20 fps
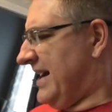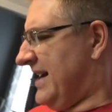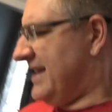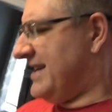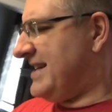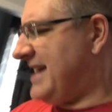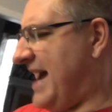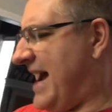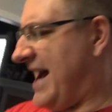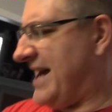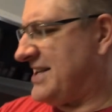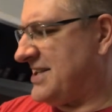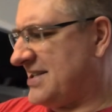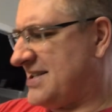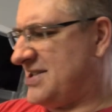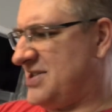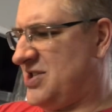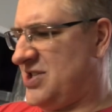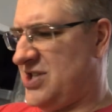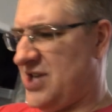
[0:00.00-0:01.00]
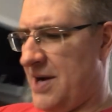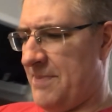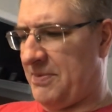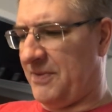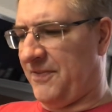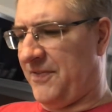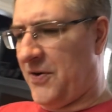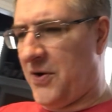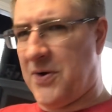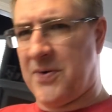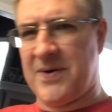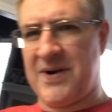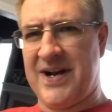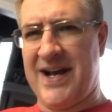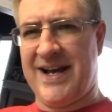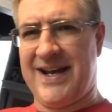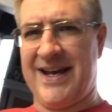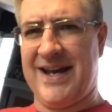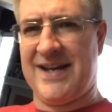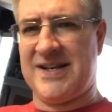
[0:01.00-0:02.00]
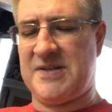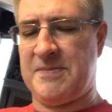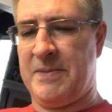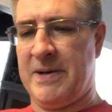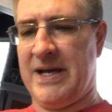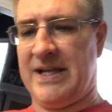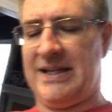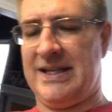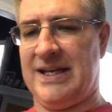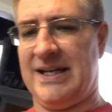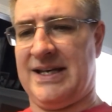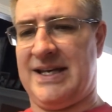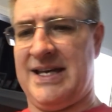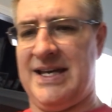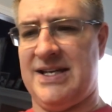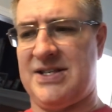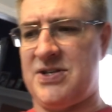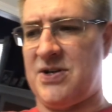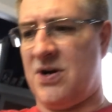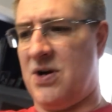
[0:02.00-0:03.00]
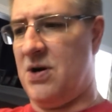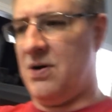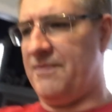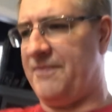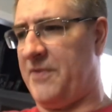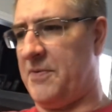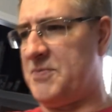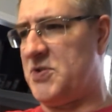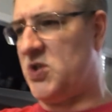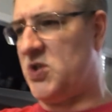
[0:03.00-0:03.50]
Yeah, I just jumped forward, I guess, but the kids are home from